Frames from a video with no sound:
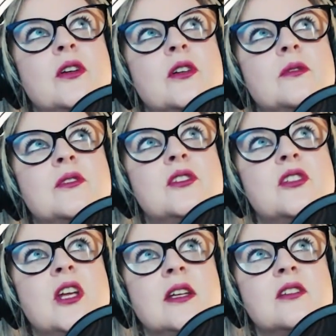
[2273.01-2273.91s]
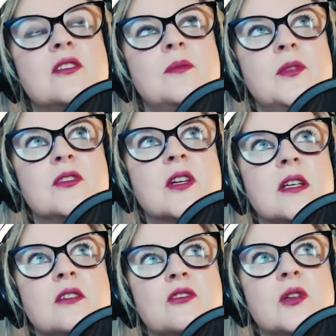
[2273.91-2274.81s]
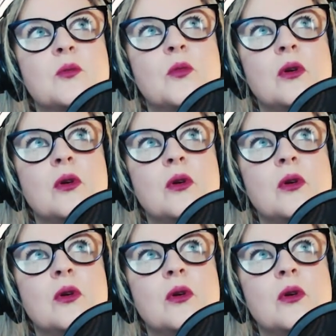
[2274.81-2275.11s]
could change the music industry,